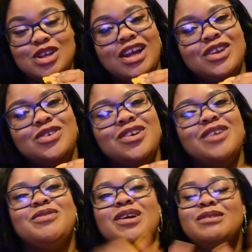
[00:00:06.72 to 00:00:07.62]
channel
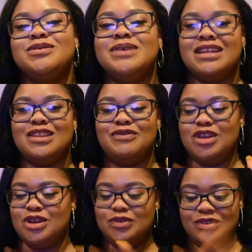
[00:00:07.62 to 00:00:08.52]
and welcome to another
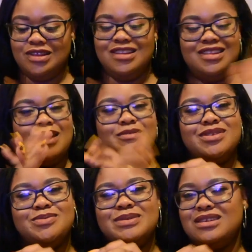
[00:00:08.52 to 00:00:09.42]
video. That
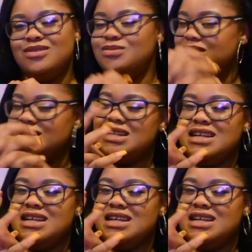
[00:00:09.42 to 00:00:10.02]
was weird, wasn't